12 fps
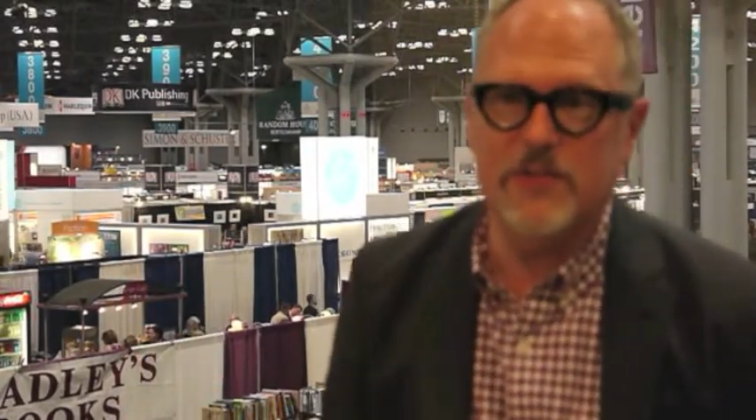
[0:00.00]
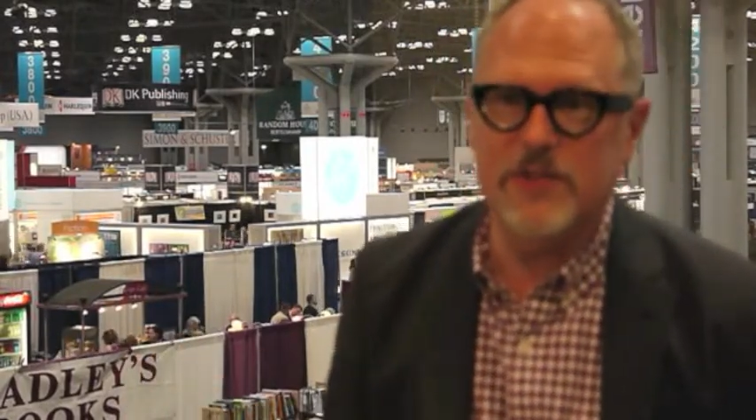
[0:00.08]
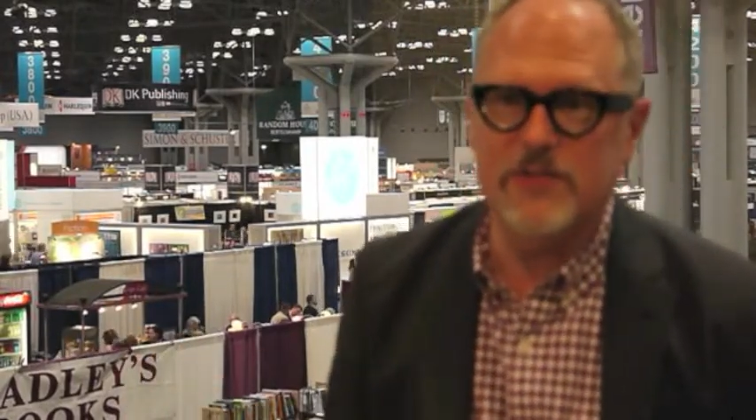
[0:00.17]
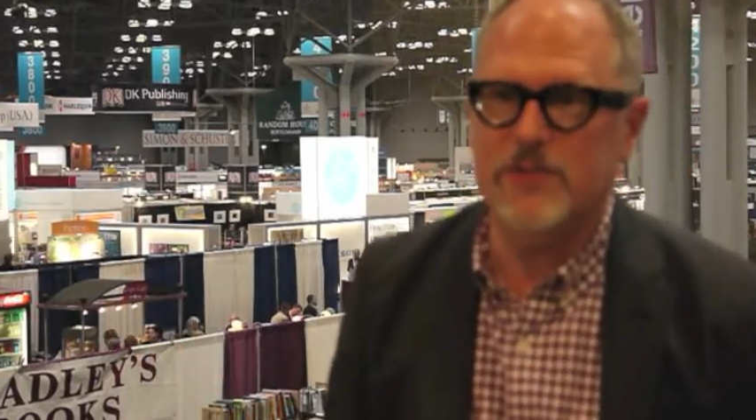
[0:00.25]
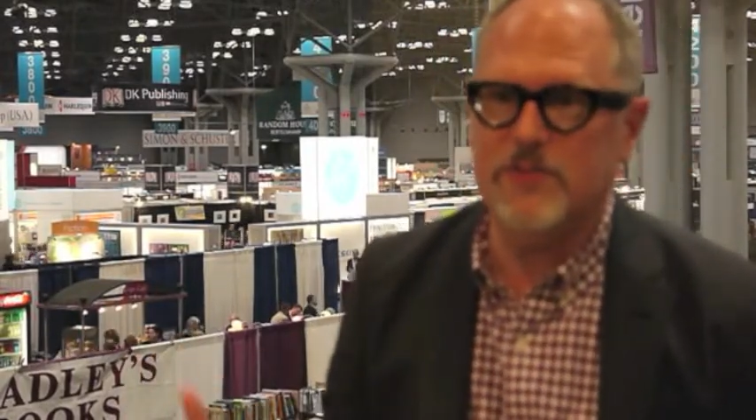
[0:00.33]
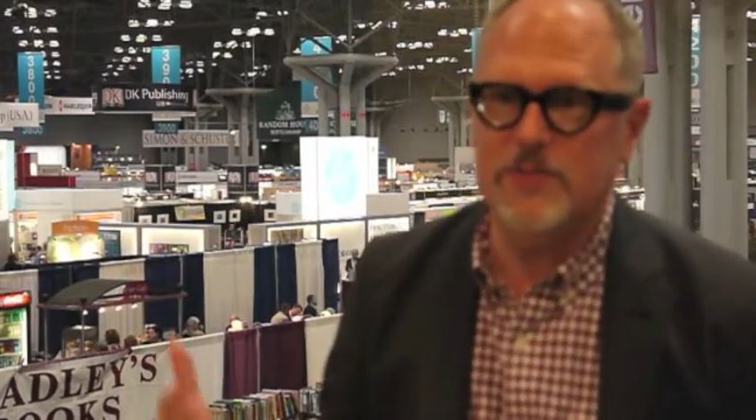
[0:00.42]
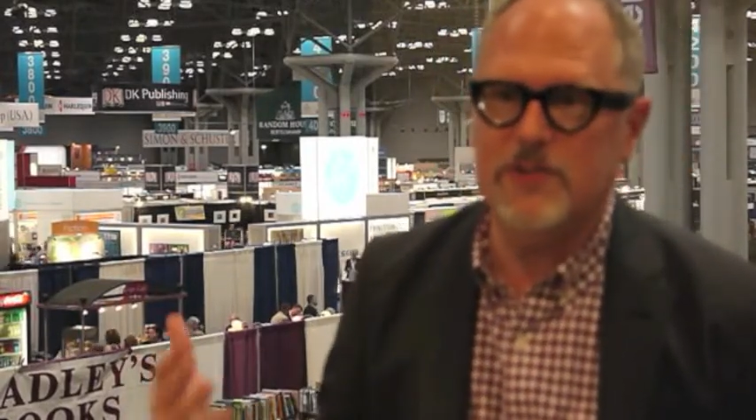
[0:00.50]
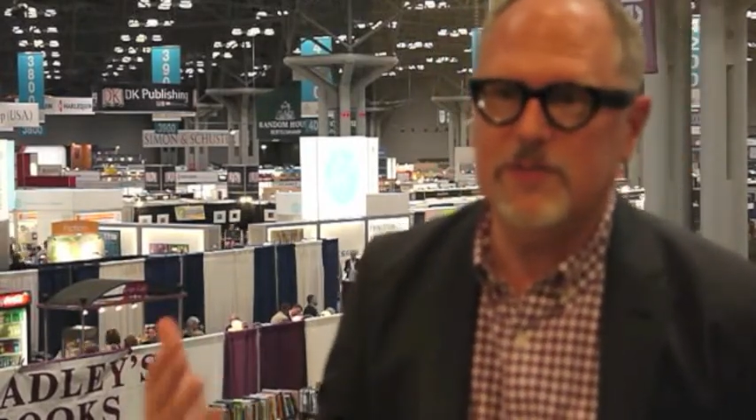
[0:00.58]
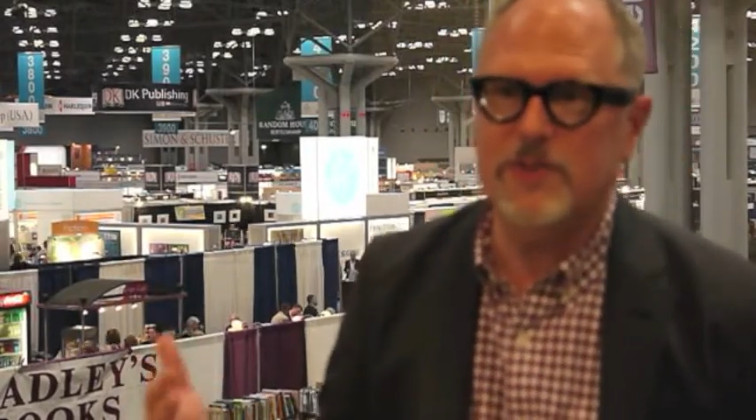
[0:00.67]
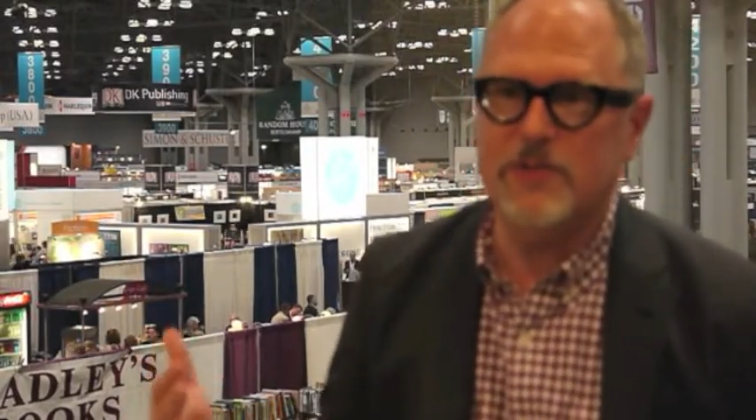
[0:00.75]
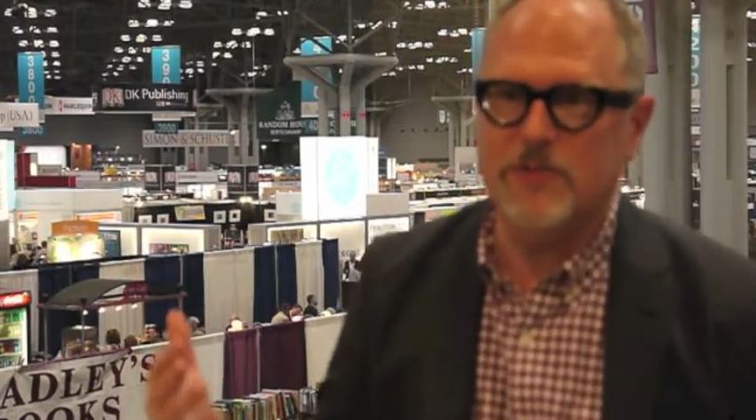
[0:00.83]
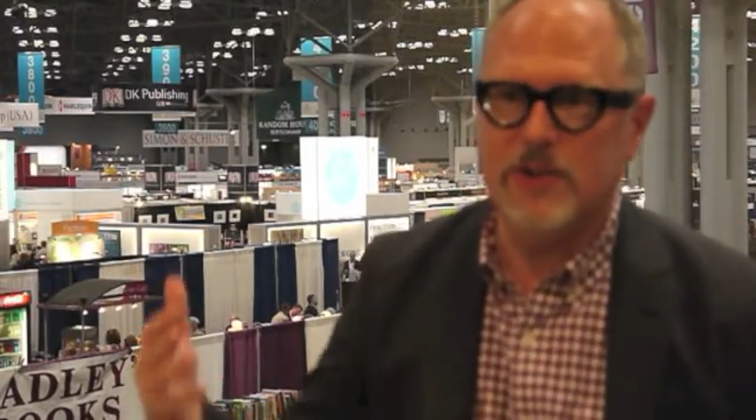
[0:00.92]
for us because we
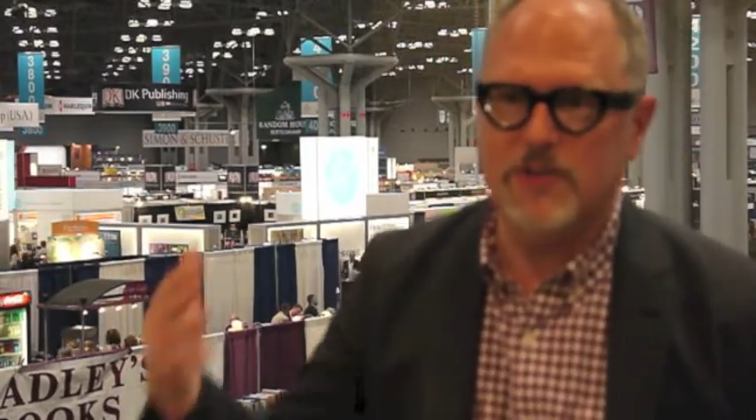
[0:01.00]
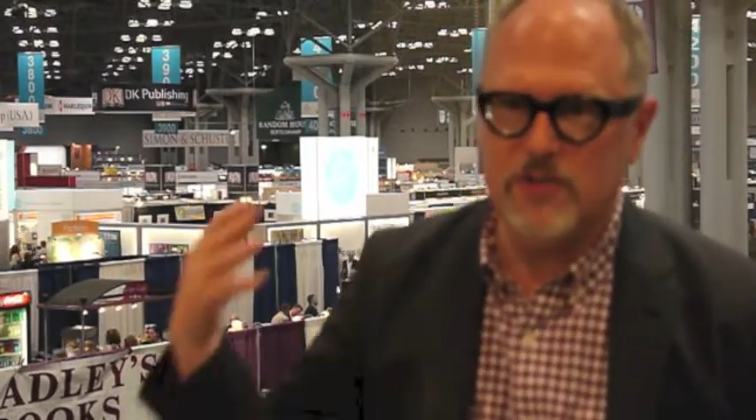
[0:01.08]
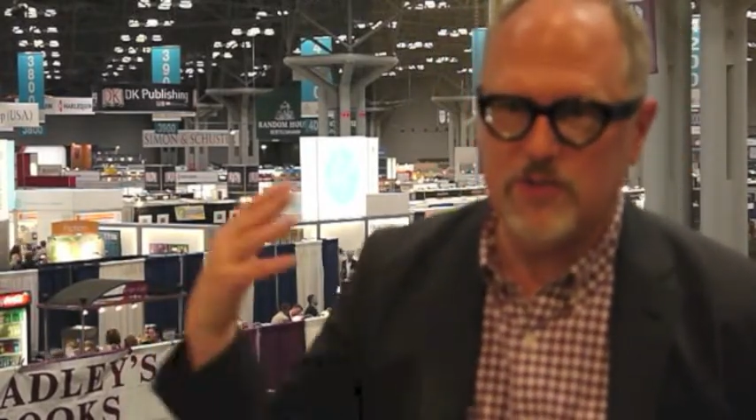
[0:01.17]
seemed like we were having